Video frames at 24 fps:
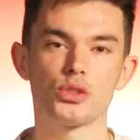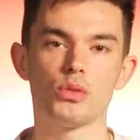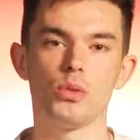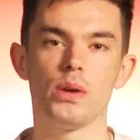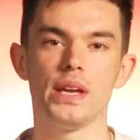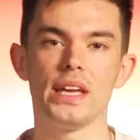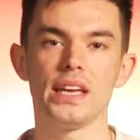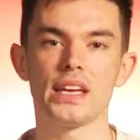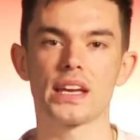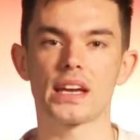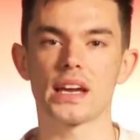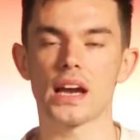
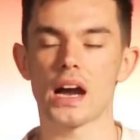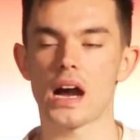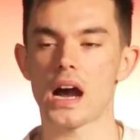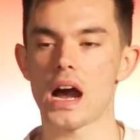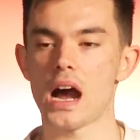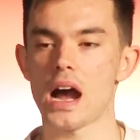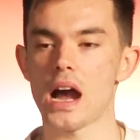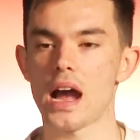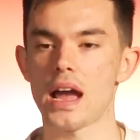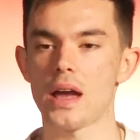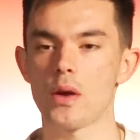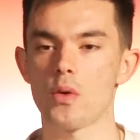week,
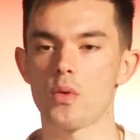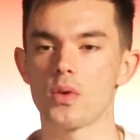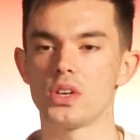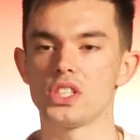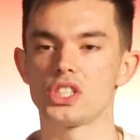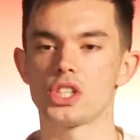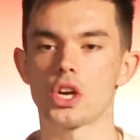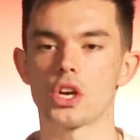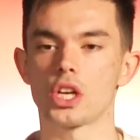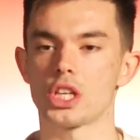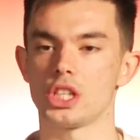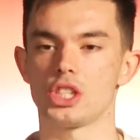I was
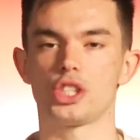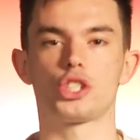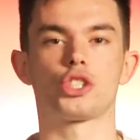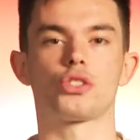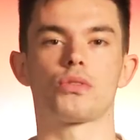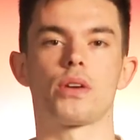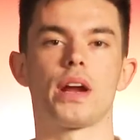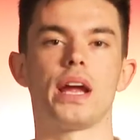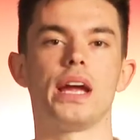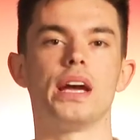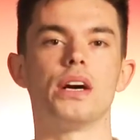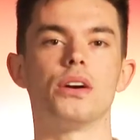on a
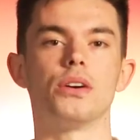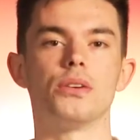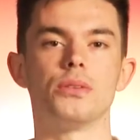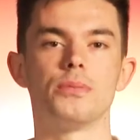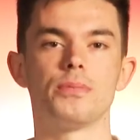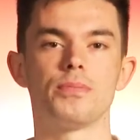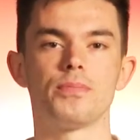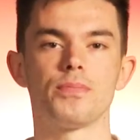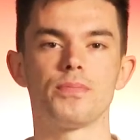trail.